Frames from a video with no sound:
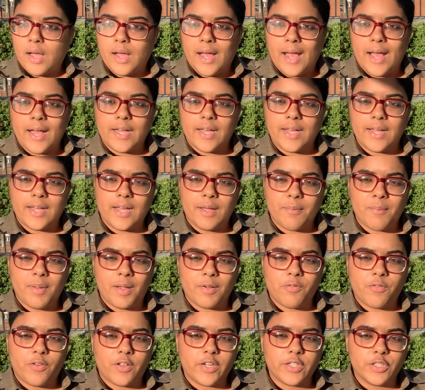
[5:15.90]
I could get my
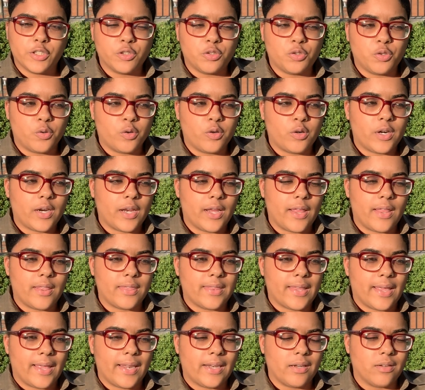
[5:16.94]
foot in the door
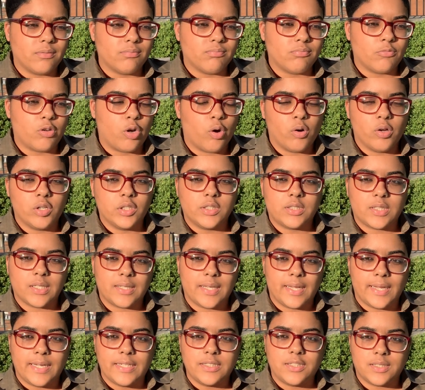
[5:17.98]
and then go into
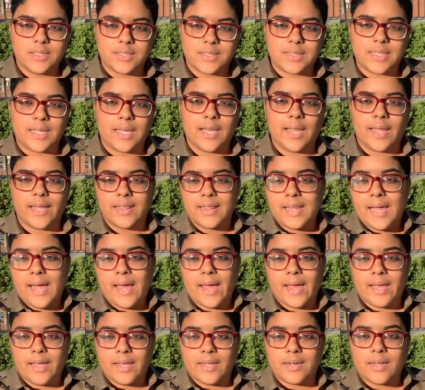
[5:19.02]
the agency like
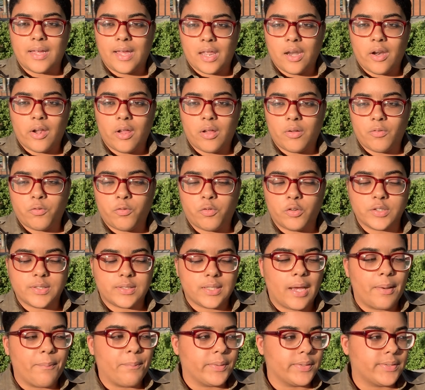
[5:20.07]
that and get a
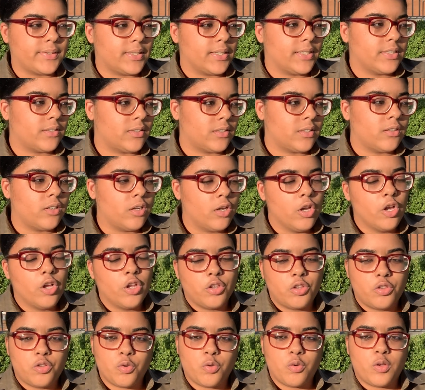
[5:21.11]
full-time position
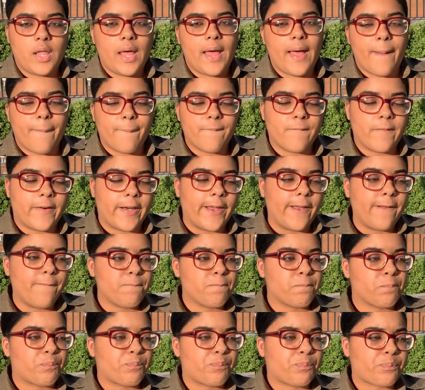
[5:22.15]
through that, right?
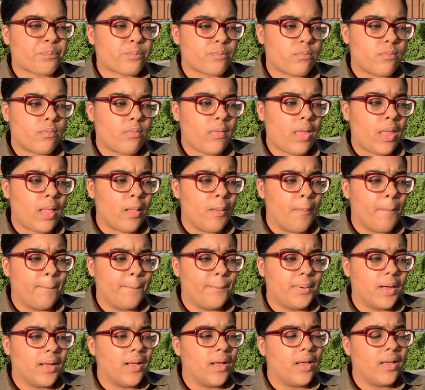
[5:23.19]

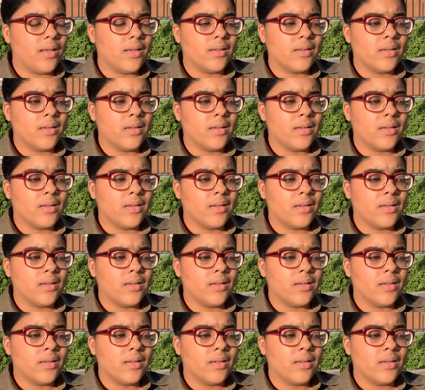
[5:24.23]
But